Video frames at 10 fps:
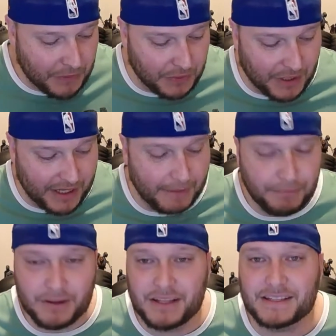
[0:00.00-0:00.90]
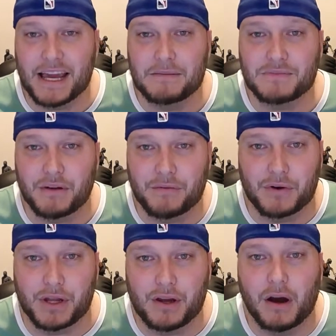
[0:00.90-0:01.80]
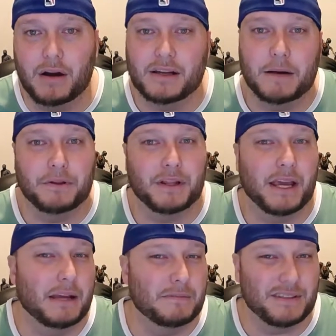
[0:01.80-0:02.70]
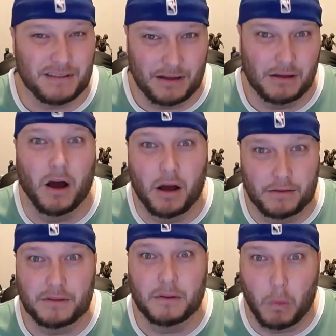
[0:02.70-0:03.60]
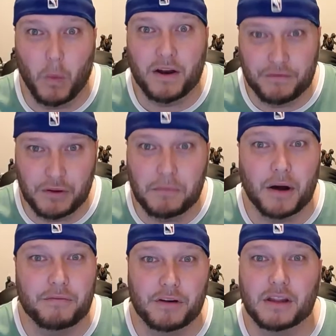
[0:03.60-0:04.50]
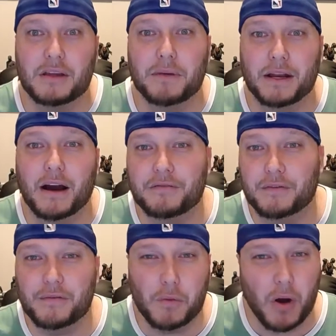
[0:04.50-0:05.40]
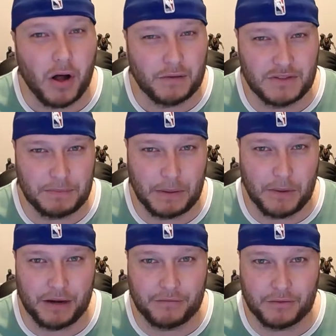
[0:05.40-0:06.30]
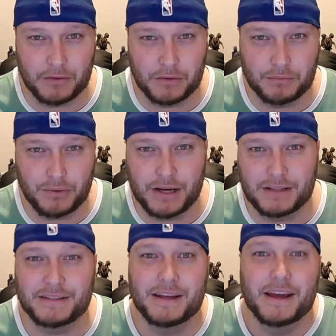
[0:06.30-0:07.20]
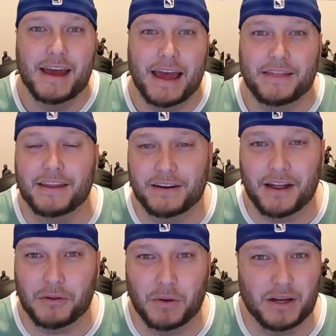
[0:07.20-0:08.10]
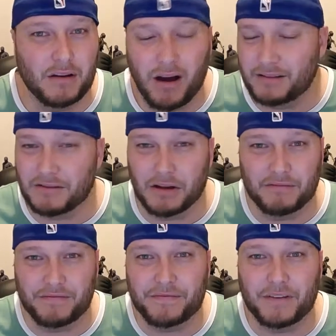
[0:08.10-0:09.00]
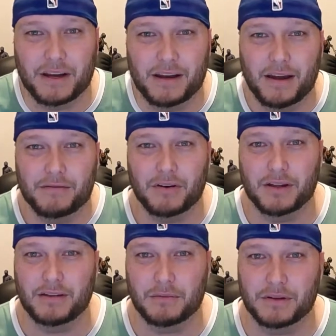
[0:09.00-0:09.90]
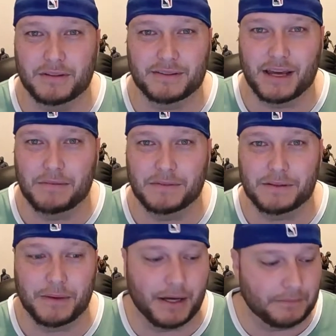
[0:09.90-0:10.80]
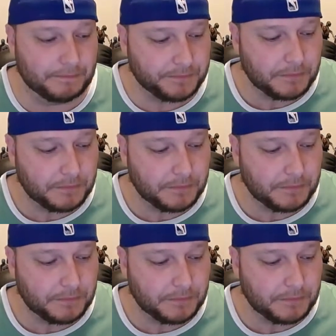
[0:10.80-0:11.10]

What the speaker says: look, a couple of these games I've already got. A couple of games, one of them I've really been after for a while. I've just been waiting for a good price. And then another one, I don't friggin' have an idea what this game is about.